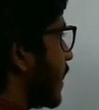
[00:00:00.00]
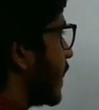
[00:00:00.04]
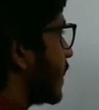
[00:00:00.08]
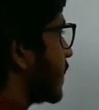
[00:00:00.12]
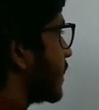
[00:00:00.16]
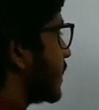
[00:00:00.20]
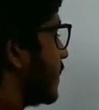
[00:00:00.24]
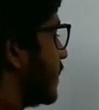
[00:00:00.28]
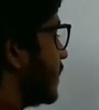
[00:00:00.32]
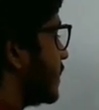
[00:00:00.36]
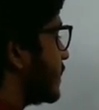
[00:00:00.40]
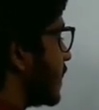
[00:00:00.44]

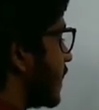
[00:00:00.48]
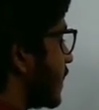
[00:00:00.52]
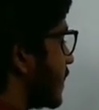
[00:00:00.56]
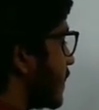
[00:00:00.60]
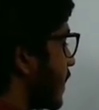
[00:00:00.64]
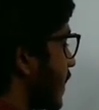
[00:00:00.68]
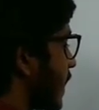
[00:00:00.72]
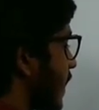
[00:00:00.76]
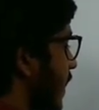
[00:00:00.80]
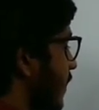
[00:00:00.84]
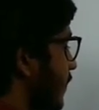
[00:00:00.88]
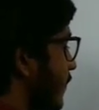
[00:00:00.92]
like this,
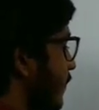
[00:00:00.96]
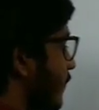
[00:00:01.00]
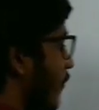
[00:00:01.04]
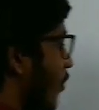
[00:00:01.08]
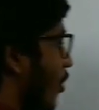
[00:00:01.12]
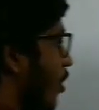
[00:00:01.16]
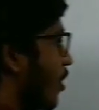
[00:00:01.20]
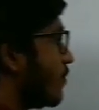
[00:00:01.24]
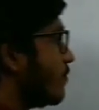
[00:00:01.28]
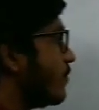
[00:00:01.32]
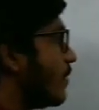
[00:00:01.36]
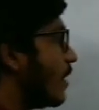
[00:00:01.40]
and they can
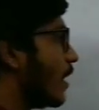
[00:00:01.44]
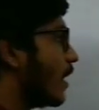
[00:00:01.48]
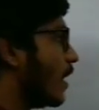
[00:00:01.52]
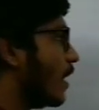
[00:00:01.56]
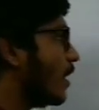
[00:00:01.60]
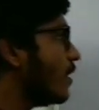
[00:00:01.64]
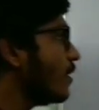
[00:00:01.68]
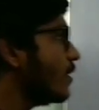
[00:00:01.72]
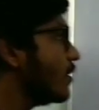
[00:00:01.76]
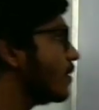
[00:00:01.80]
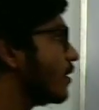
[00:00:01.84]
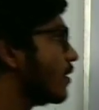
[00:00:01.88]
form
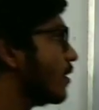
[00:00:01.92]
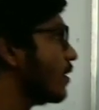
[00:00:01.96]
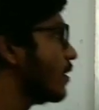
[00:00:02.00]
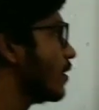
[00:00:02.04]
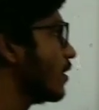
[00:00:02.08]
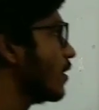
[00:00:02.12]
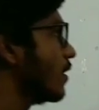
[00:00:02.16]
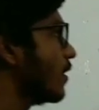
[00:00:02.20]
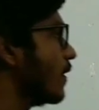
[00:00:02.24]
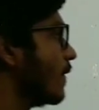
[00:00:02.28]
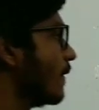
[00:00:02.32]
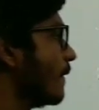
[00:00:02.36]

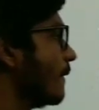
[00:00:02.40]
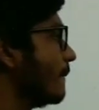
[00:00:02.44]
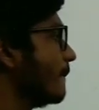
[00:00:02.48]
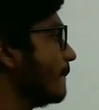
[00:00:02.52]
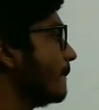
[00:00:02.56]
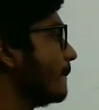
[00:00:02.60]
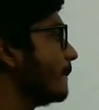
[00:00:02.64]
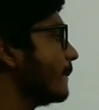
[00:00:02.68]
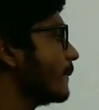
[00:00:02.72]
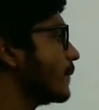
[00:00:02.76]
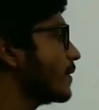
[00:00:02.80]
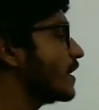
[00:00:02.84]
a
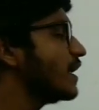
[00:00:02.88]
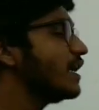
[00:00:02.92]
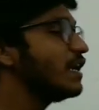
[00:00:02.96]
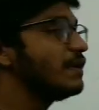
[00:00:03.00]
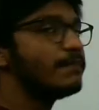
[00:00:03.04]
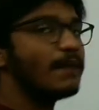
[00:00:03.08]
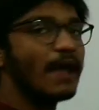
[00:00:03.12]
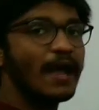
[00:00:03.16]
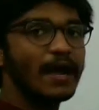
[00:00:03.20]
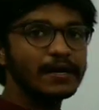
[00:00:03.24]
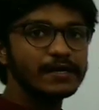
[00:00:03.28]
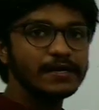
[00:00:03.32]

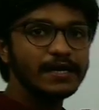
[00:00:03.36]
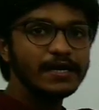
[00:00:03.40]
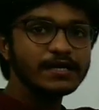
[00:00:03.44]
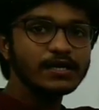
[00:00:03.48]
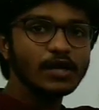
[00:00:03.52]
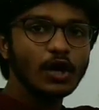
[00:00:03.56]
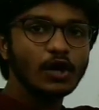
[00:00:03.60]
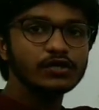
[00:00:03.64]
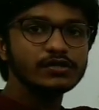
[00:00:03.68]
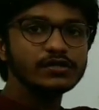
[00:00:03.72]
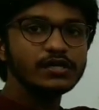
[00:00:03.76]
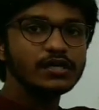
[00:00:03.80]
Cheney
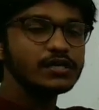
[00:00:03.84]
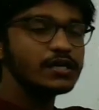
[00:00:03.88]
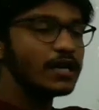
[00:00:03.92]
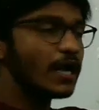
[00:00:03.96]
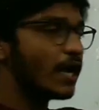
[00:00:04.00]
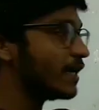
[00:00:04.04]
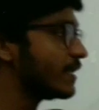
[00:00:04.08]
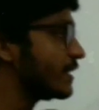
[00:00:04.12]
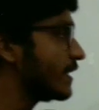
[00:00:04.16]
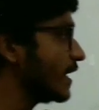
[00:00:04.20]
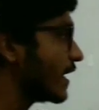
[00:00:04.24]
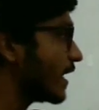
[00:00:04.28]
magnet on the,
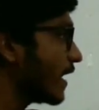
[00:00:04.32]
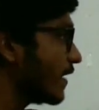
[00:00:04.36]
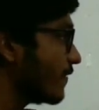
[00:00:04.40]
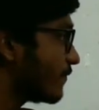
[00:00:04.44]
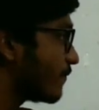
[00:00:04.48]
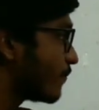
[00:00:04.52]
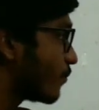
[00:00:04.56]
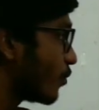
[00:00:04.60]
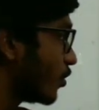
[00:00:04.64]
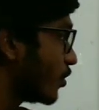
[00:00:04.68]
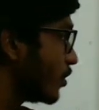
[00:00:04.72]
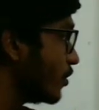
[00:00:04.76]
they
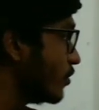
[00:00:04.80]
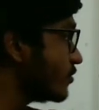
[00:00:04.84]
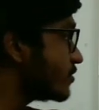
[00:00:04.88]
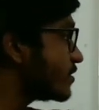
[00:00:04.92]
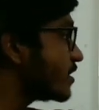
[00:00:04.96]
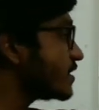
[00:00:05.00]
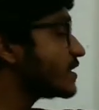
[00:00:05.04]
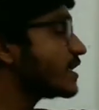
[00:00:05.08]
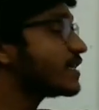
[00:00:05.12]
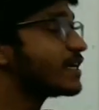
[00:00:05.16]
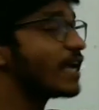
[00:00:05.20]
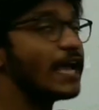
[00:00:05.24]
can produce
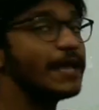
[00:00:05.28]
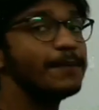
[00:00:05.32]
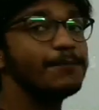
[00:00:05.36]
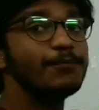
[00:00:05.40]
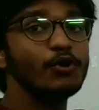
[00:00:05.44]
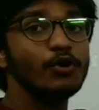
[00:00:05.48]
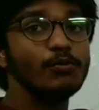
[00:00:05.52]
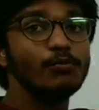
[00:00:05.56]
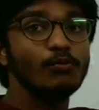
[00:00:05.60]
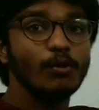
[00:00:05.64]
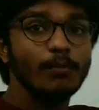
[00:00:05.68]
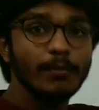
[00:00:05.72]
a
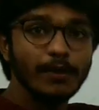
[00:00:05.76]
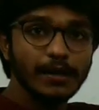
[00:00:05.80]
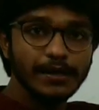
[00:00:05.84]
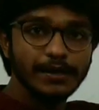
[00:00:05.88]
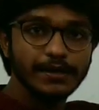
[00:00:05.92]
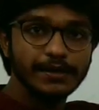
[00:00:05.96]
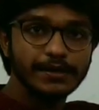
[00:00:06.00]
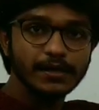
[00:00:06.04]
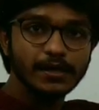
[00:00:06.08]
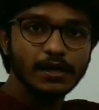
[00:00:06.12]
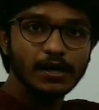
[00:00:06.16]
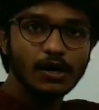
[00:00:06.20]
dipole
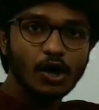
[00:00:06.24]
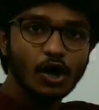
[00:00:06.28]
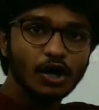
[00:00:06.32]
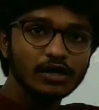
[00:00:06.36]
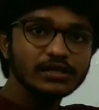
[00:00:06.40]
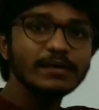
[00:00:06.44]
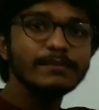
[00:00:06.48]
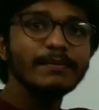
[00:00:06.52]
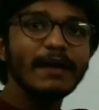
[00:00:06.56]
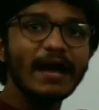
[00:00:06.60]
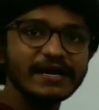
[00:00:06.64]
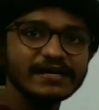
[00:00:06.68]
moment
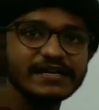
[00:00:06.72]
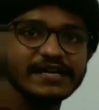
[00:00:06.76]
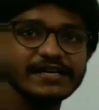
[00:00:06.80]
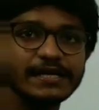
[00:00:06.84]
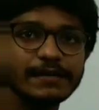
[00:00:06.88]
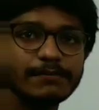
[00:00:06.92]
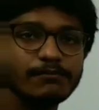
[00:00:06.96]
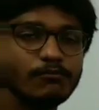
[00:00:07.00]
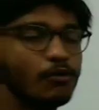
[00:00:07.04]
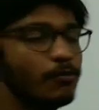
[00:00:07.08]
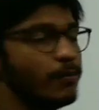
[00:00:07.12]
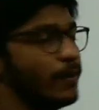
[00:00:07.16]
or the
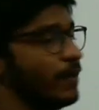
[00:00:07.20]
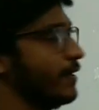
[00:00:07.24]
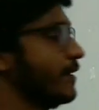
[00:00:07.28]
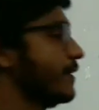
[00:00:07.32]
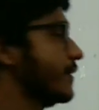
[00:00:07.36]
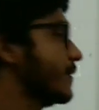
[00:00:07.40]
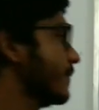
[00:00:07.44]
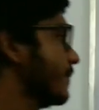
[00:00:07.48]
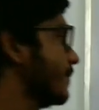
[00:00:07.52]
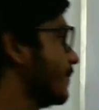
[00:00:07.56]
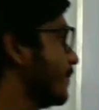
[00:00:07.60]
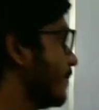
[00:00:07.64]
magnetic
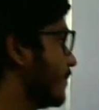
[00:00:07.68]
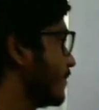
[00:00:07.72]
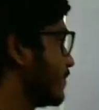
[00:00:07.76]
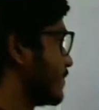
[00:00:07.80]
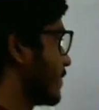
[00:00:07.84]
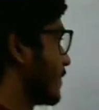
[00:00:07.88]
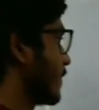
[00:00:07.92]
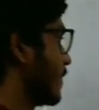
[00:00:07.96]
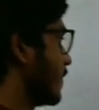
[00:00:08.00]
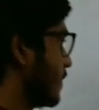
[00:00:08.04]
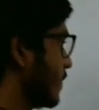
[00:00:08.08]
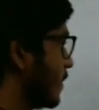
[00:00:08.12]
moment.
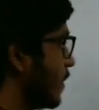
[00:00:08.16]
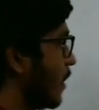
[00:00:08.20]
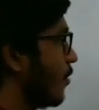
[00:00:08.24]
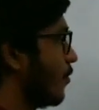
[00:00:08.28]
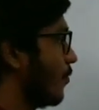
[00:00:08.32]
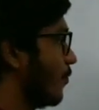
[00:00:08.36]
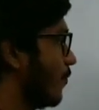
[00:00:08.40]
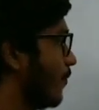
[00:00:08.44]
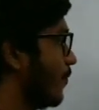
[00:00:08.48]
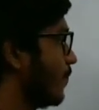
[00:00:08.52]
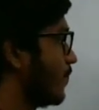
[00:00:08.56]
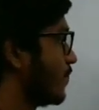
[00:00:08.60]

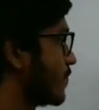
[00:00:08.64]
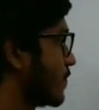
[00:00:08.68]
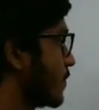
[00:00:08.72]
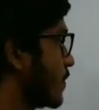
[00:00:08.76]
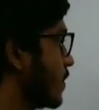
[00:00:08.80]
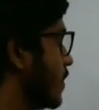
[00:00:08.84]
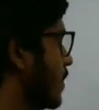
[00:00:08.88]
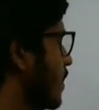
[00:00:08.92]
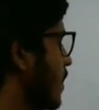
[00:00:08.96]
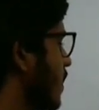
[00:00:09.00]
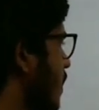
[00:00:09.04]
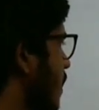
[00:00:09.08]
Now